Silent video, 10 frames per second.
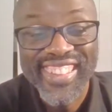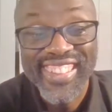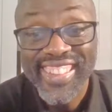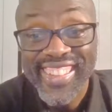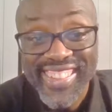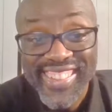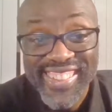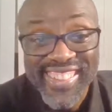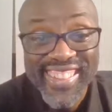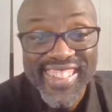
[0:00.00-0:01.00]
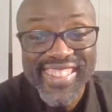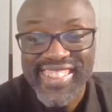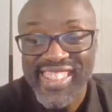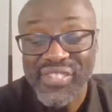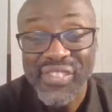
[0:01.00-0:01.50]
yes.
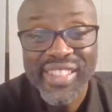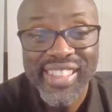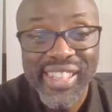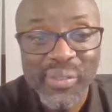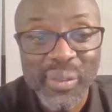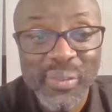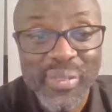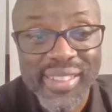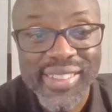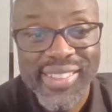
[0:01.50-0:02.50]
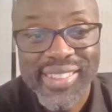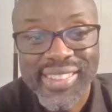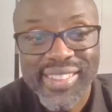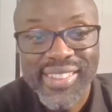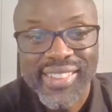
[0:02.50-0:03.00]
I mean that will be
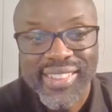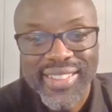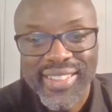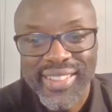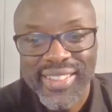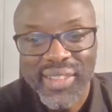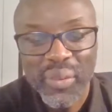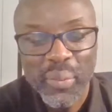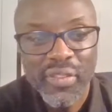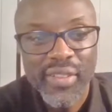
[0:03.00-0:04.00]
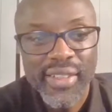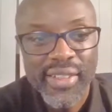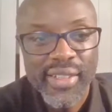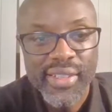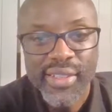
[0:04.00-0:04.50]

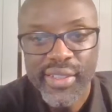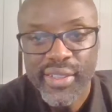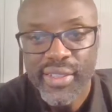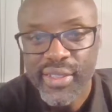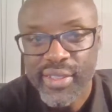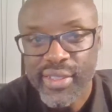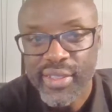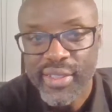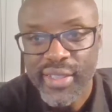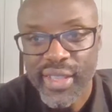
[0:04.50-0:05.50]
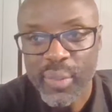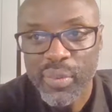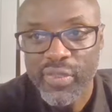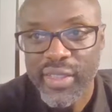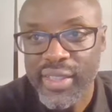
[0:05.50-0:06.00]
fantastic. That will
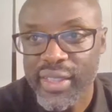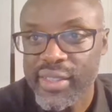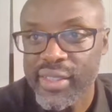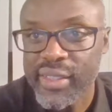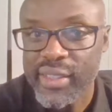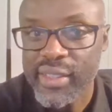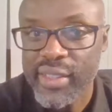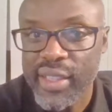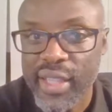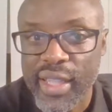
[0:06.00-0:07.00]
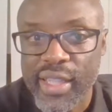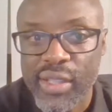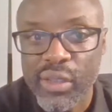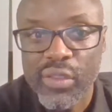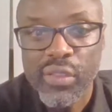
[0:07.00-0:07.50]
be fantastic.
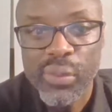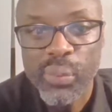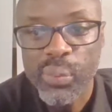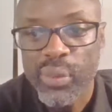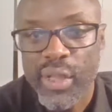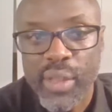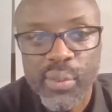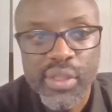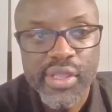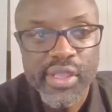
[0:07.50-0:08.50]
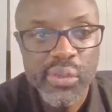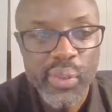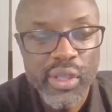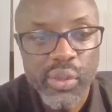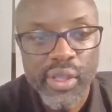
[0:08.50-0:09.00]
Although I was just
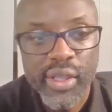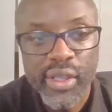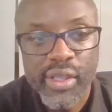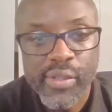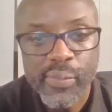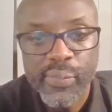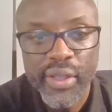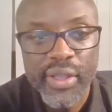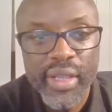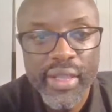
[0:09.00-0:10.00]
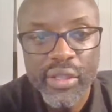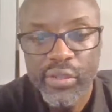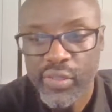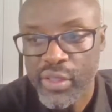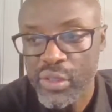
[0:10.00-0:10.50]
wondering, in light
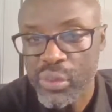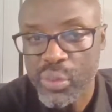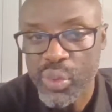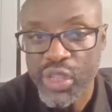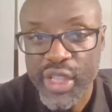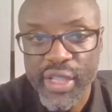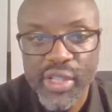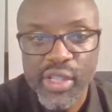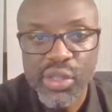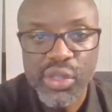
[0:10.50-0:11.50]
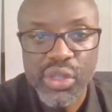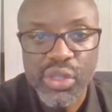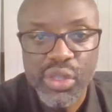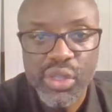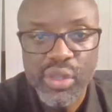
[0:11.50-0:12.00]
of the new
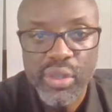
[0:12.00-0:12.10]
change